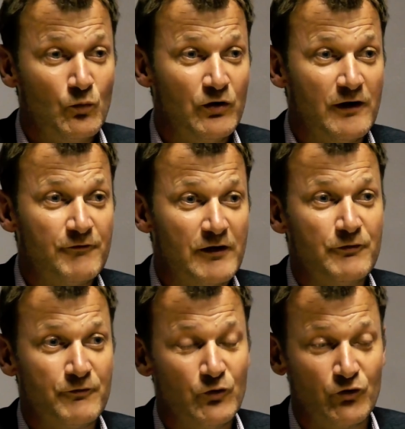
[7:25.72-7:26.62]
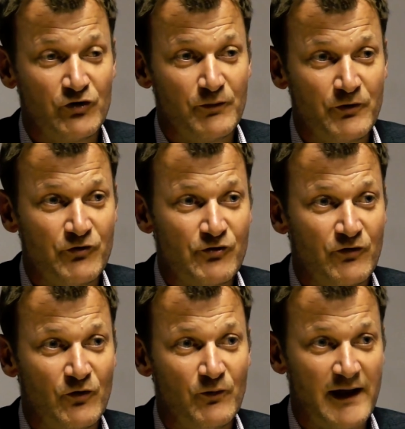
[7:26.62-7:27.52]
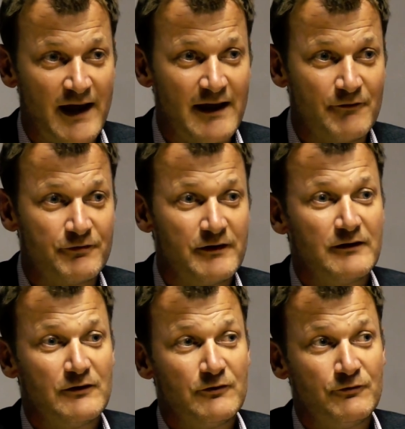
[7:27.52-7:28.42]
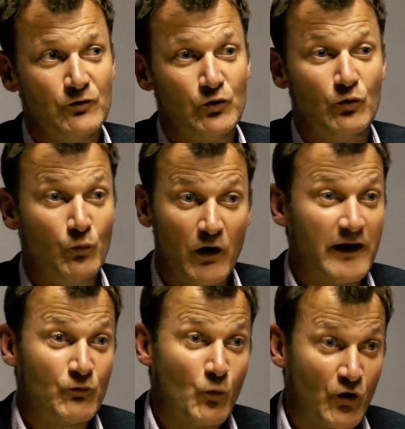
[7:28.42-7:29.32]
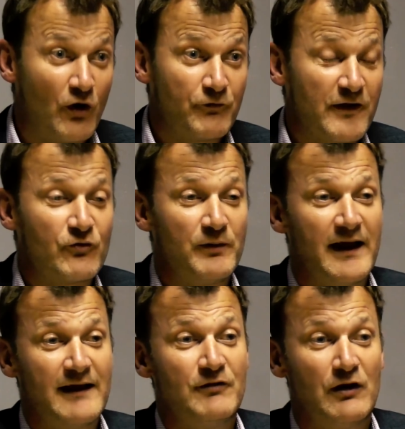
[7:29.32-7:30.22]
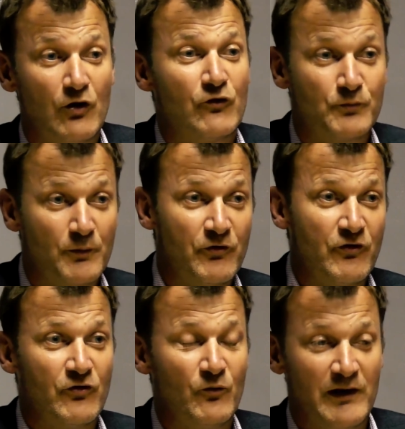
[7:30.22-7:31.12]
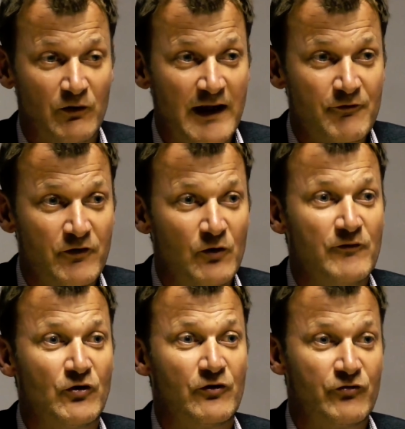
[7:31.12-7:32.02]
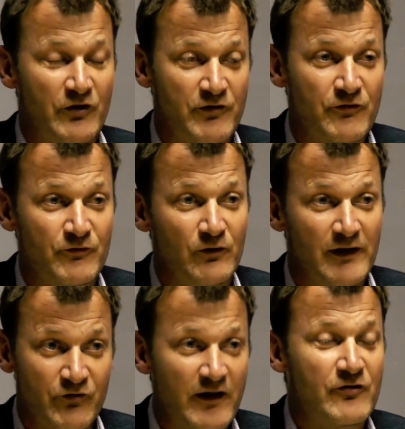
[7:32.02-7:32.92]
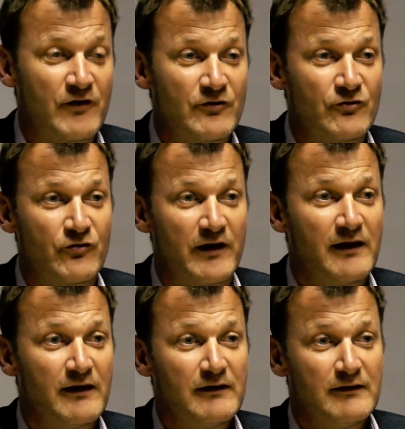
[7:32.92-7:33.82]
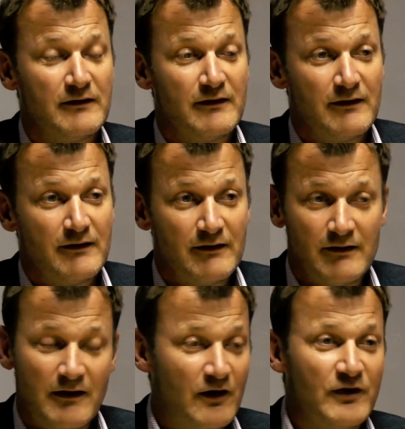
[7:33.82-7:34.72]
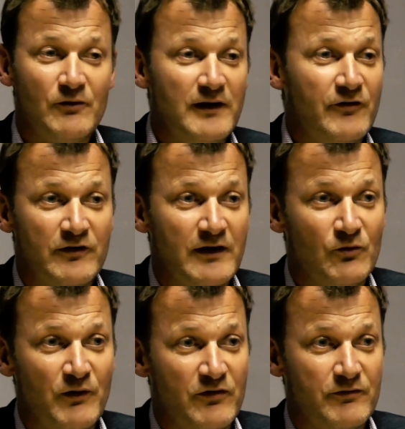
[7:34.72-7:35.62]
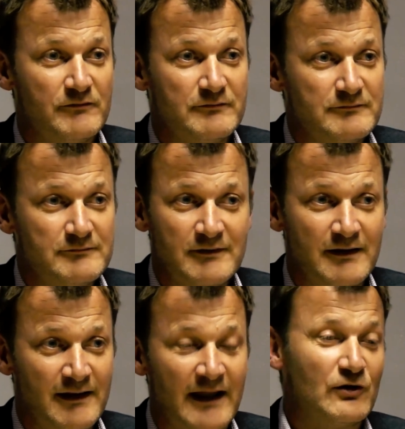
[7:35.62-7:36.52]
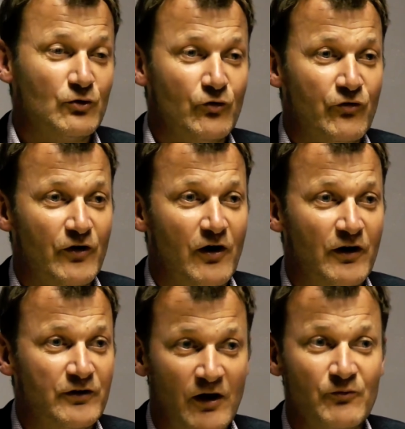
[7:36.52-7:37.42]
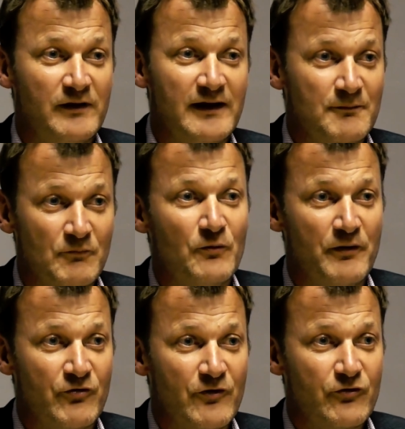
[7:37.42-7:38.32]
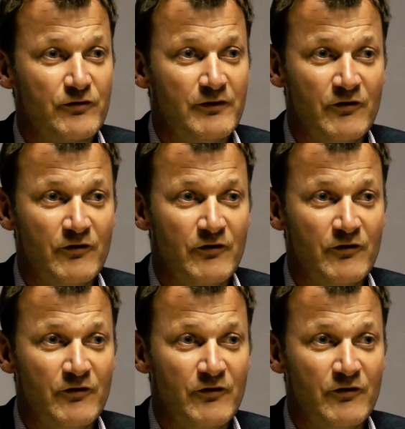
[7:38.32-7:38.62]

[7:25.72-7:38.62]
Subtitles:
We're at a very fortunate position that we have for what is one office. We have a lot of properties that we look after. We've got a successful estate agency. I don't need to deal with landlords that I don't need in my business.